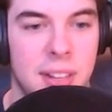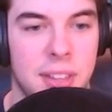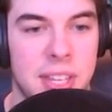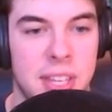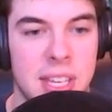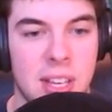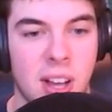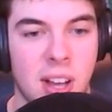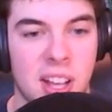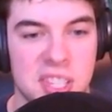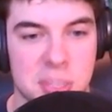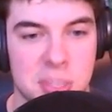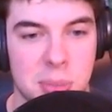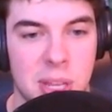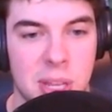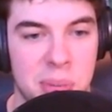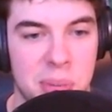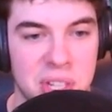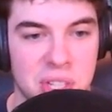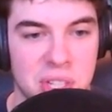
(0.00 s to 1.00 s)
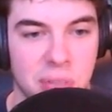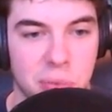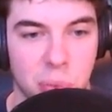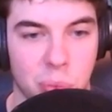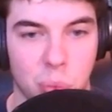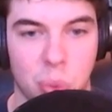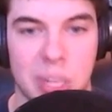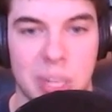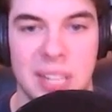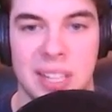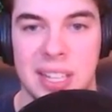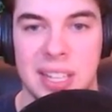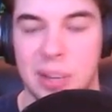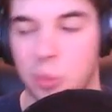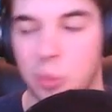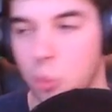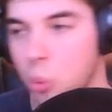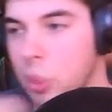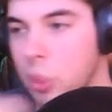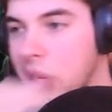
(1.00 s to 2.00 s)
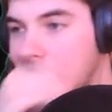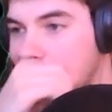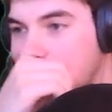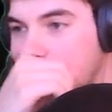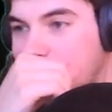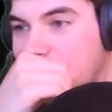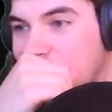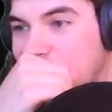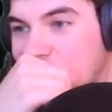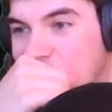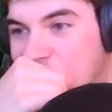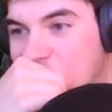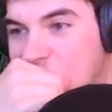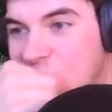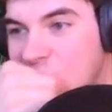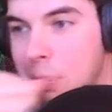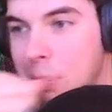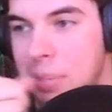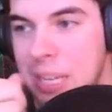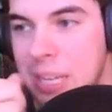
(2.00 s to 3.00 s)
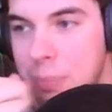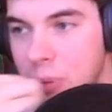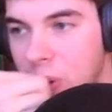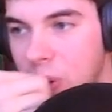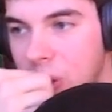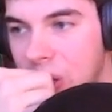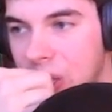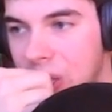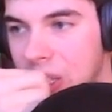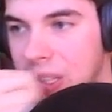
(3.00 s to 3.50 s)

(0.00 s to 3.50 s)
He cost me a bunch of really, like, good people.